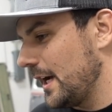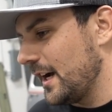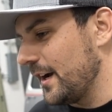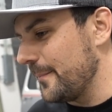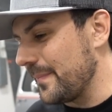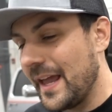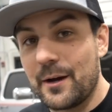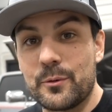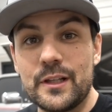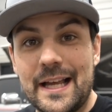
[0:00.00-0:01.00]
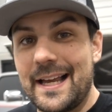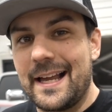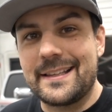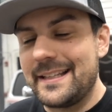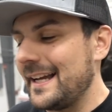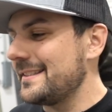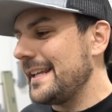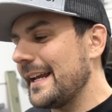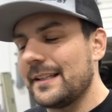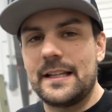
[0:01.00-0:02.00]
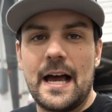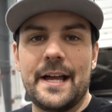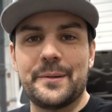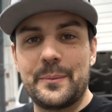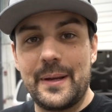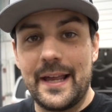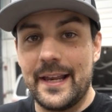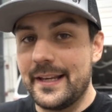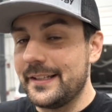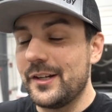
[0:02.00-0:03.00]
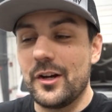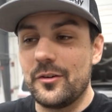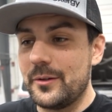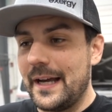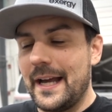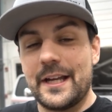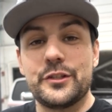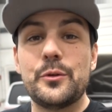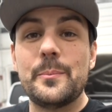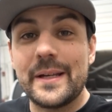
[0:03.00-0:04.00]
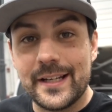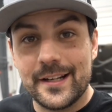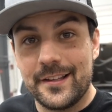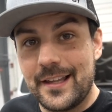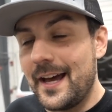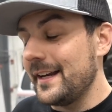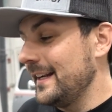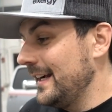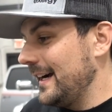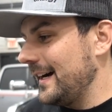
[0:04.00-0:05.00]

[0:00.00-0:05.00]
I say it a lot, and you know, I do mean it a lot.